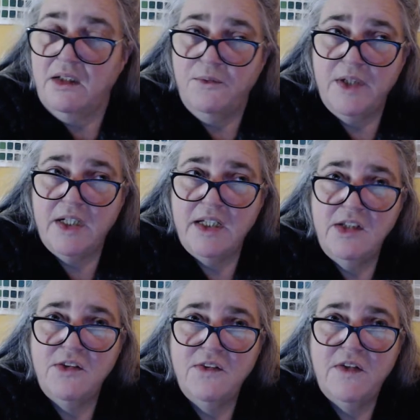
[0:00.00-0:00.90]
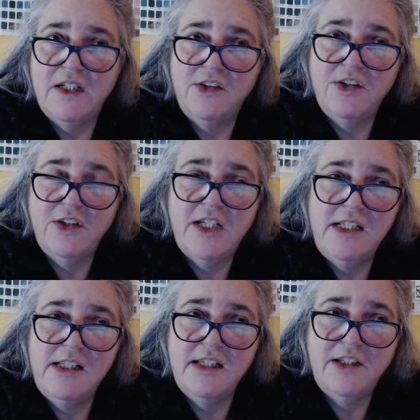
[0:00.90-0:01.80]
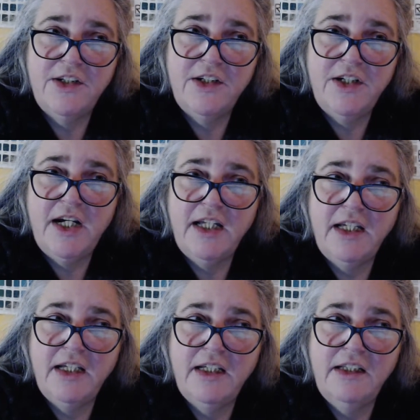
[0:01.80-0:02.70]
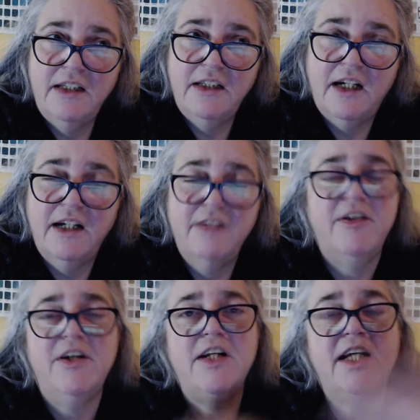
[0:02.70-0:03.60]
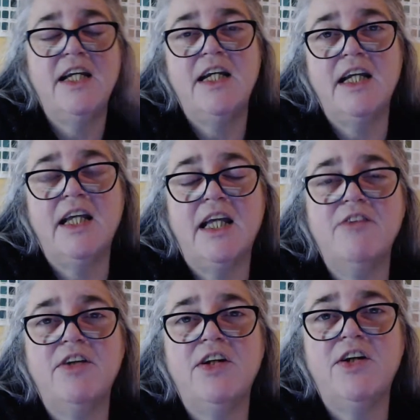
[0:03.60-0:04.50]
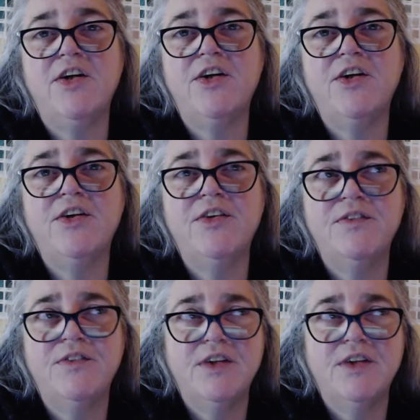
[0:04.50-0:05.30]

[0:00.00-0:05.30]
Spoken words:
we're going to do a turkey dinner, and I've already given her